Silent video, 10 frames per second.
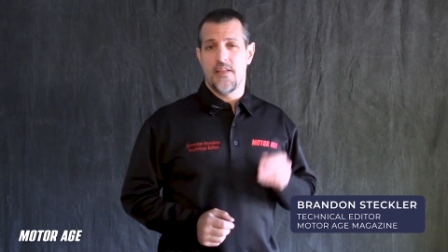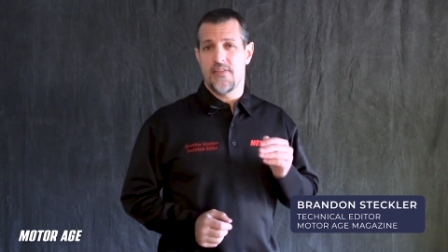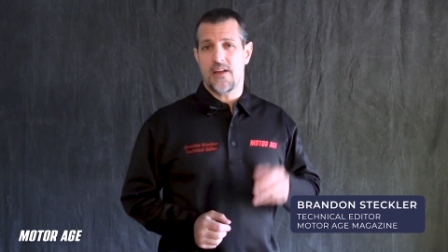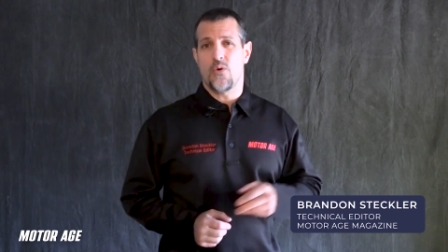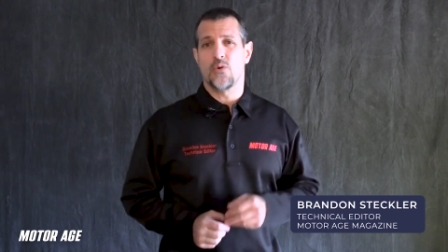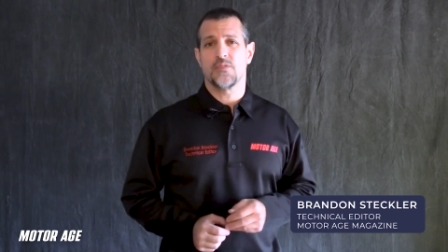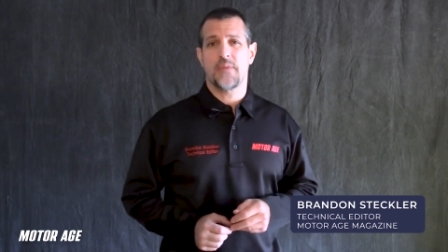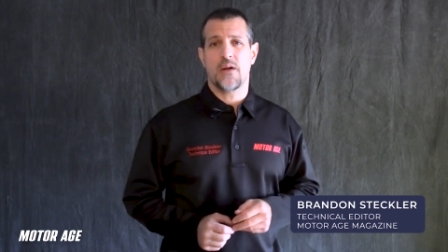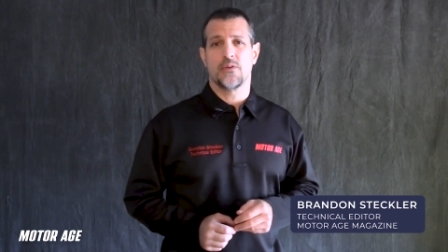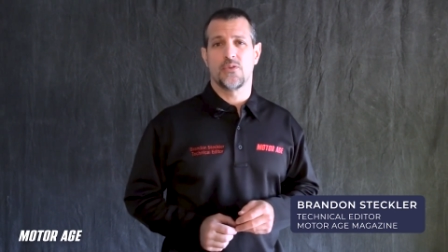that
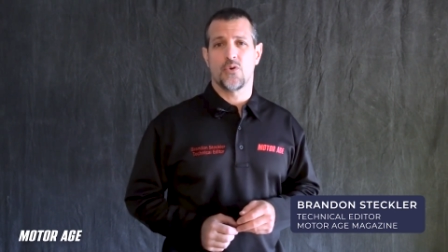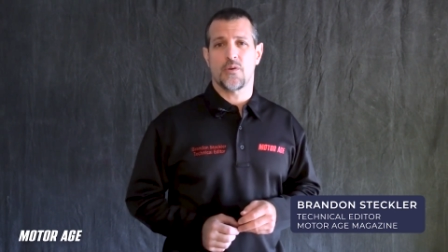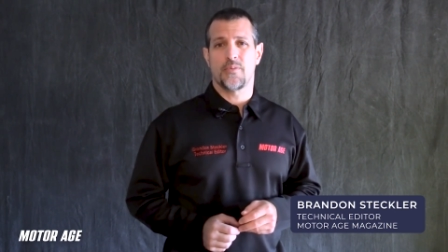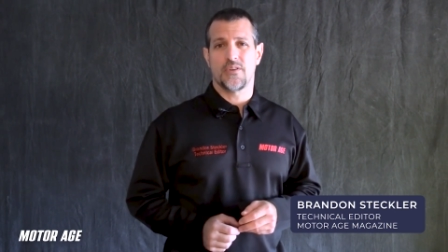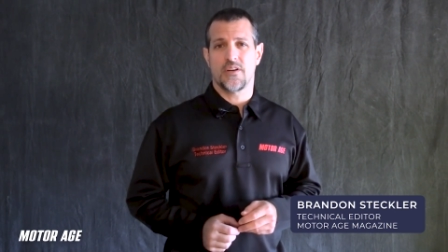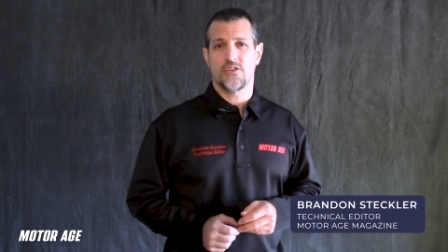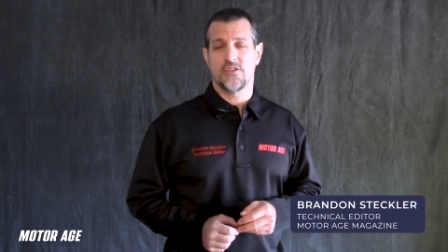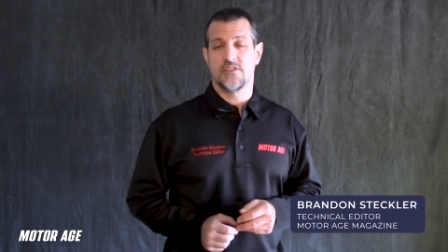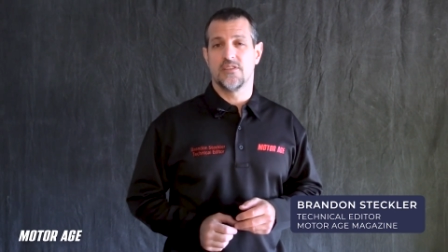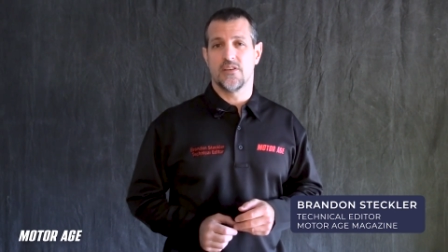horsepower and torque production
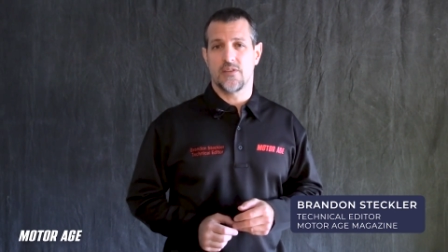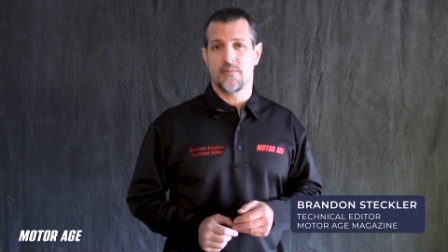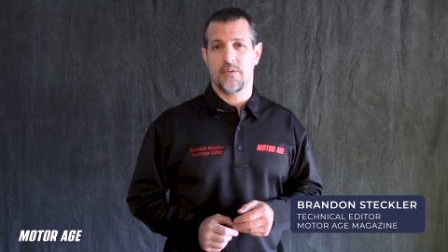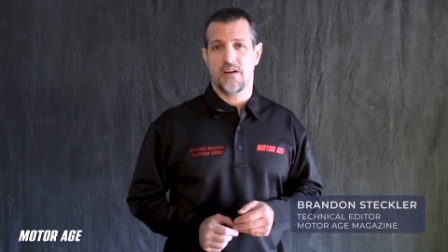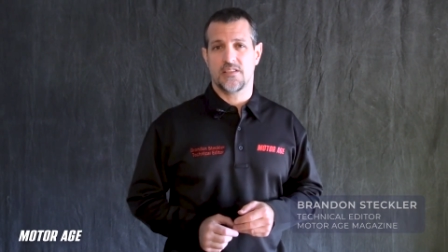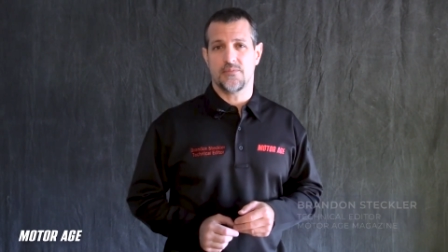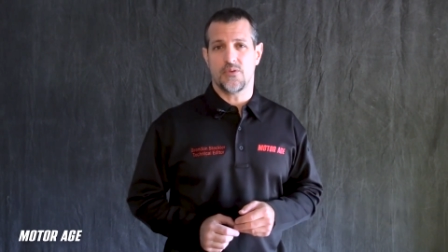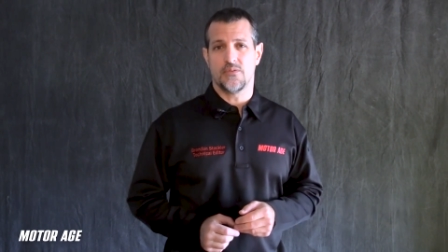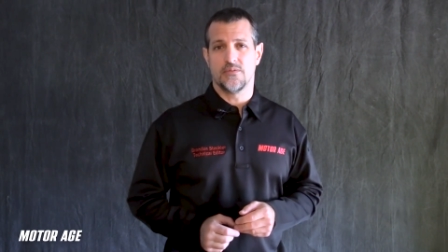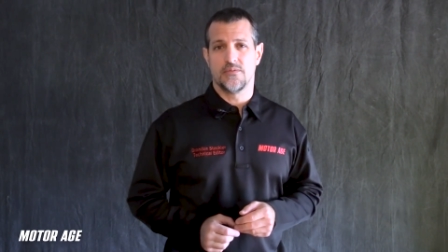is nearly impossible.